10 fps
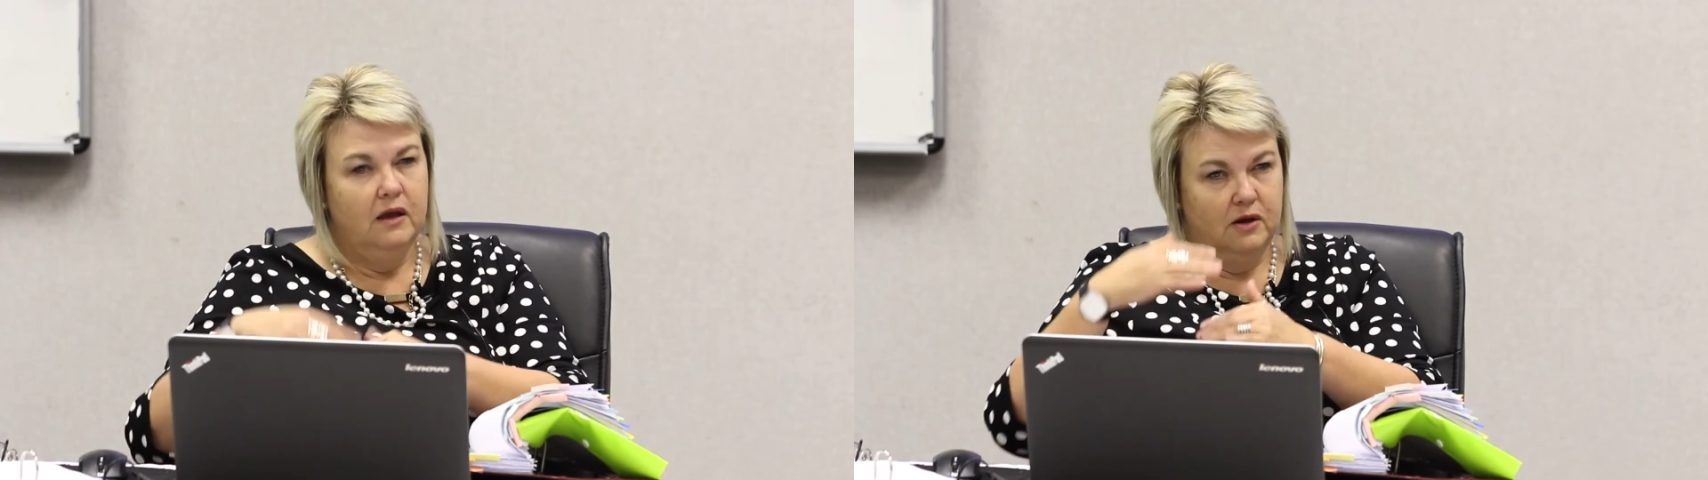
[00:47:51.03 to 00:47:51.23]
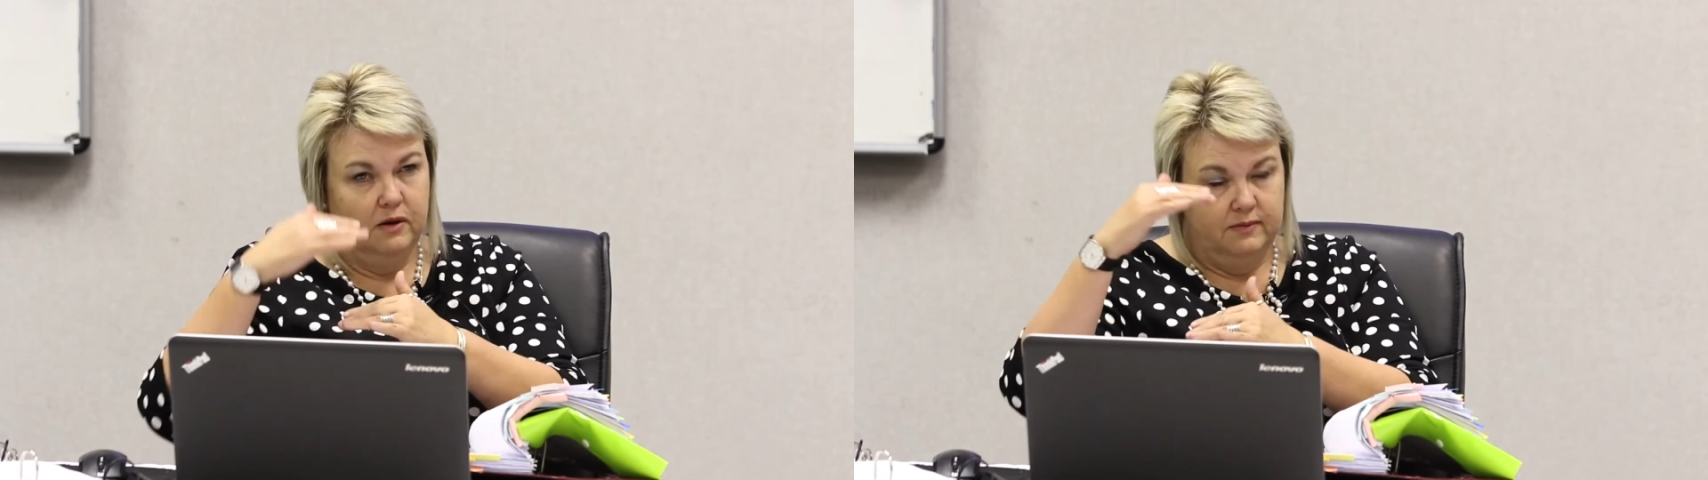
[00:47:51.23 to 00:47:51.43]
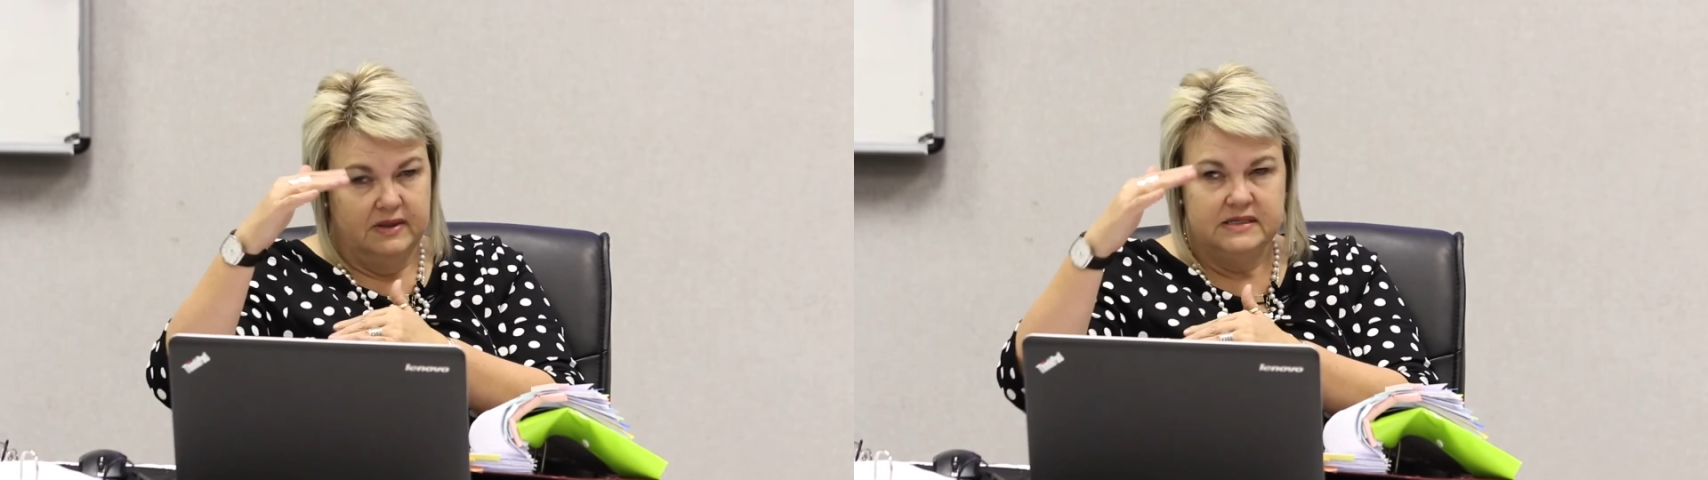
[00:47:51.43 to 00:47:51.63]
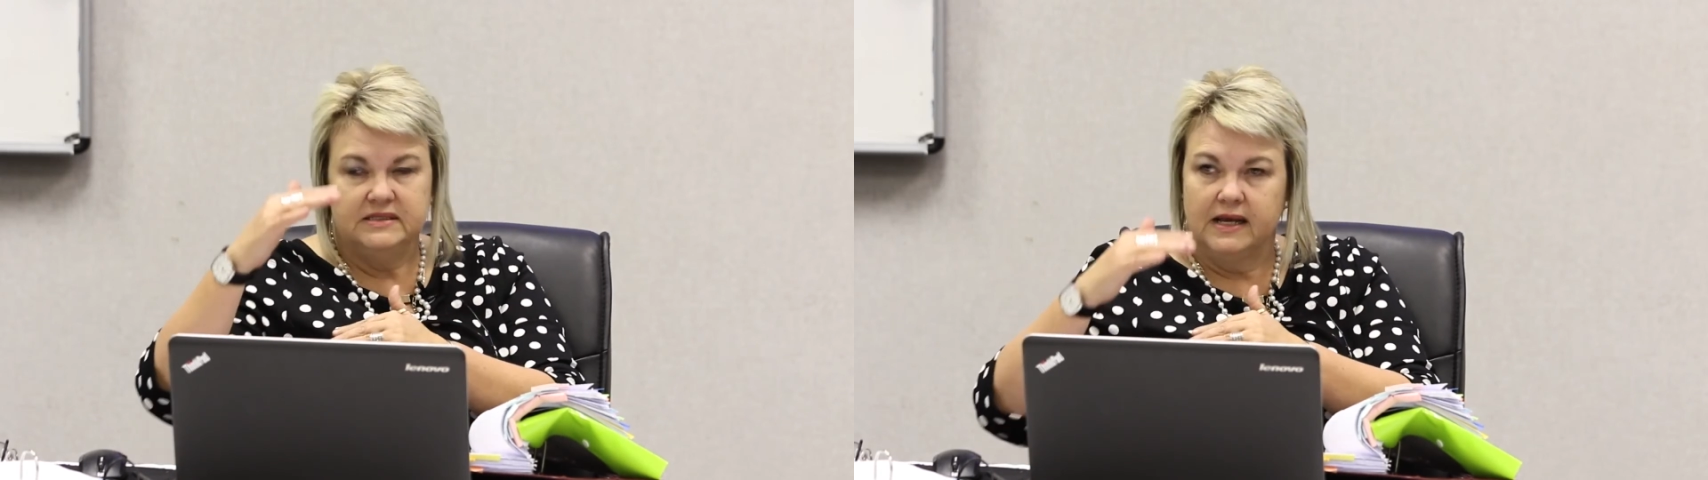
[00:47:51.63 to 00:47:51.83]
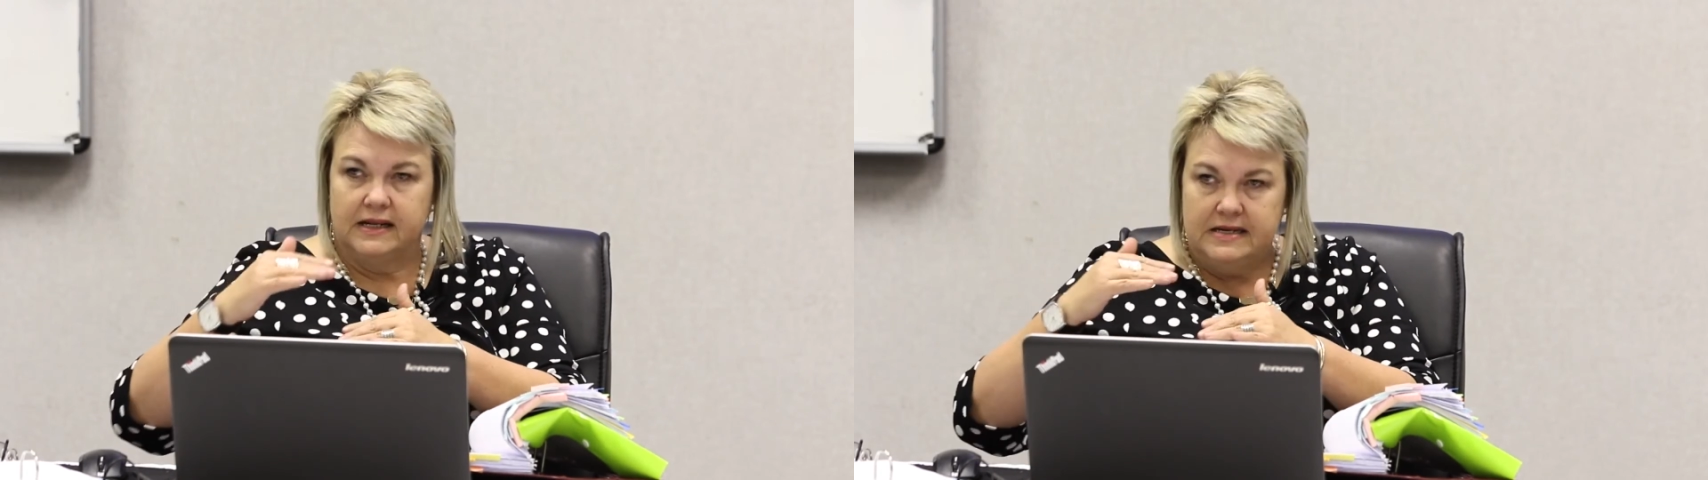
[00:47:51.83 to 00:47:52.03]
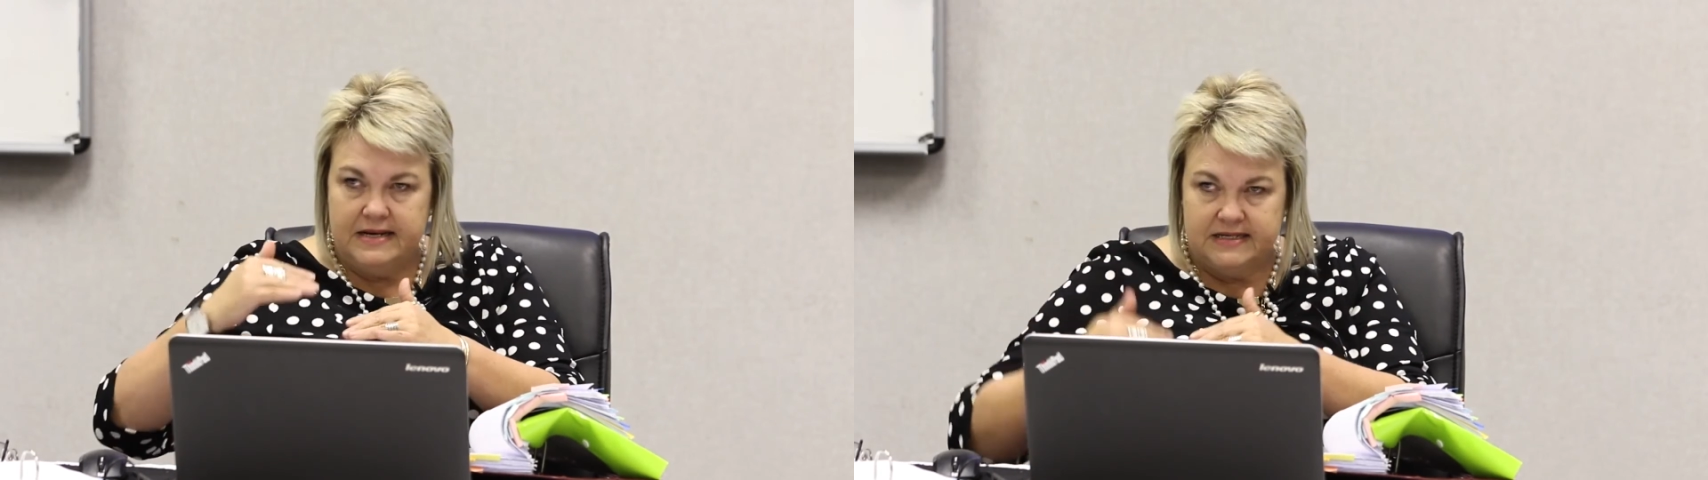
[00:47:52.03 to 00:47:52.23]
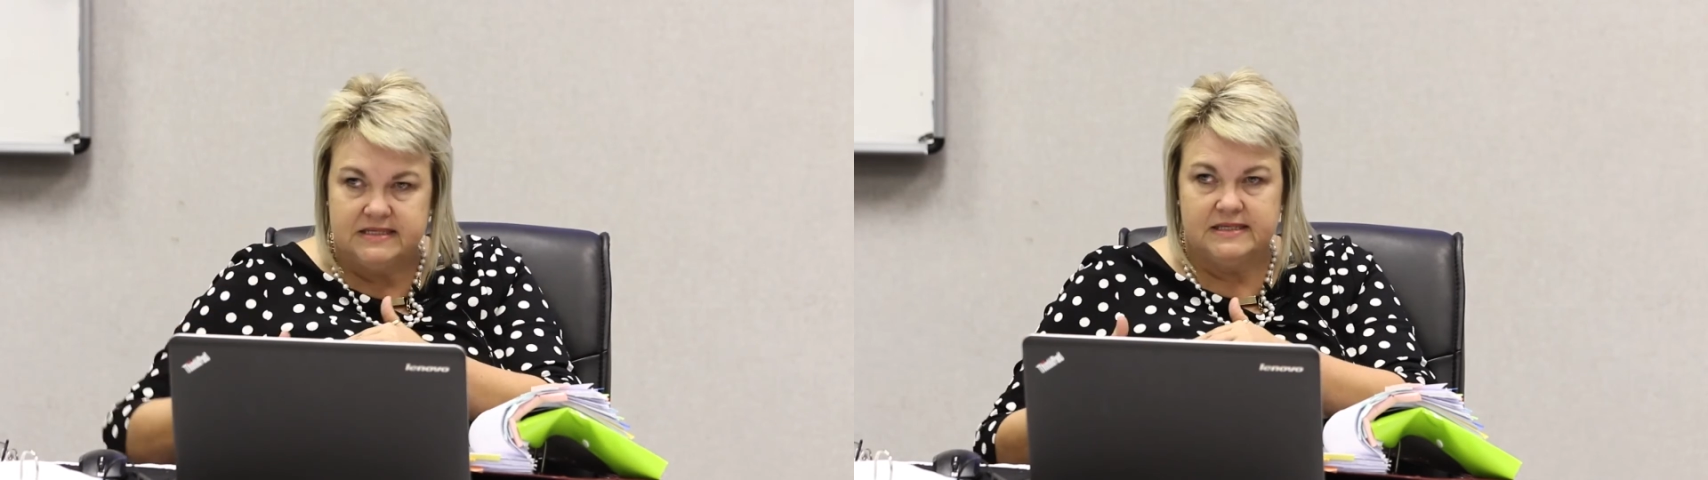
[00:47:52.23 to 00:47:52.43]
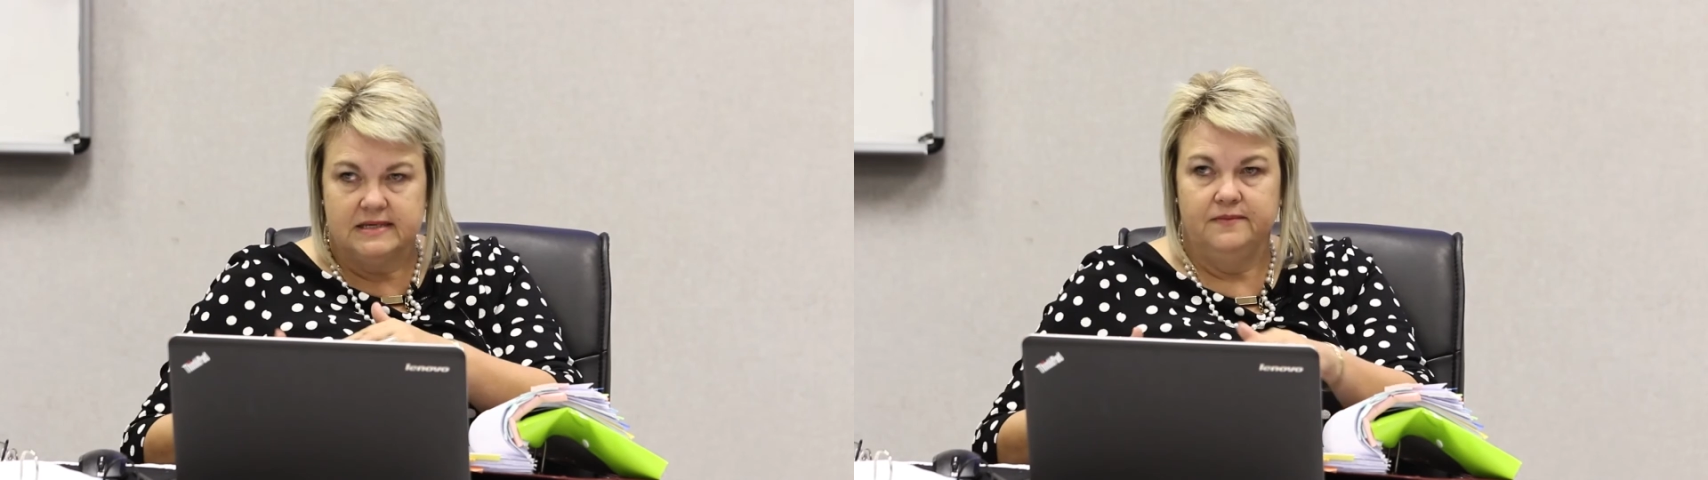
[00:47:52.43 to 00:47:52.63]
You know, there's that
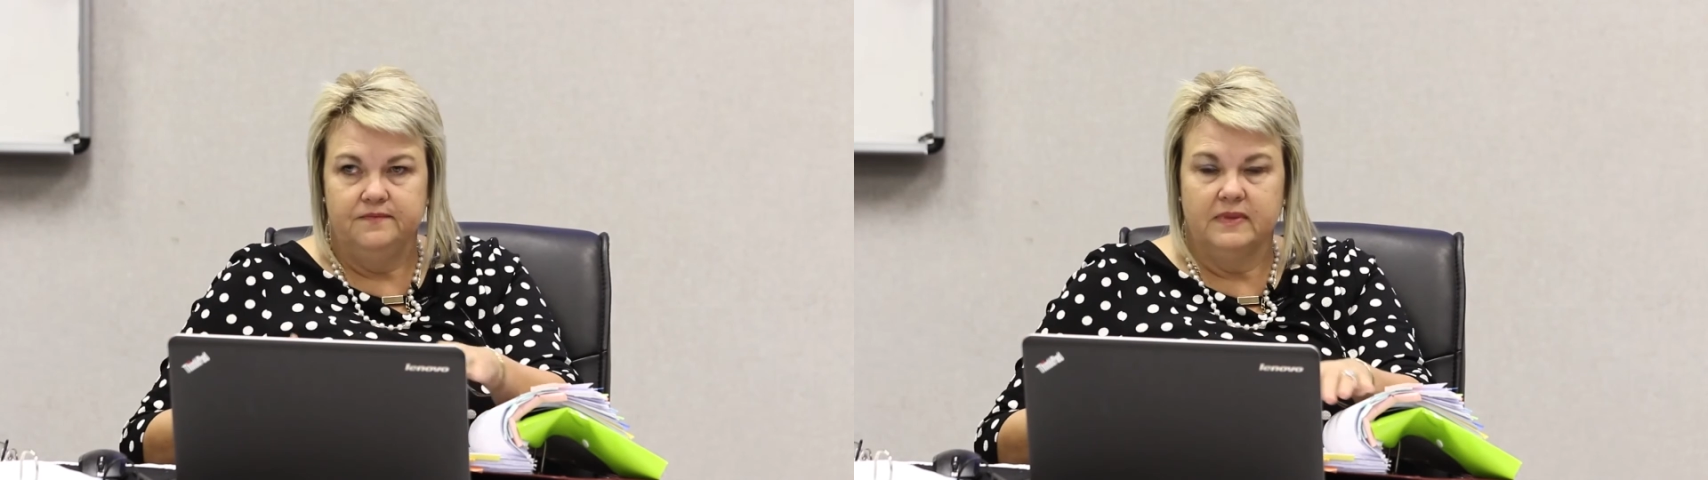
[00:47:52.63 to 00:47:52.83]
list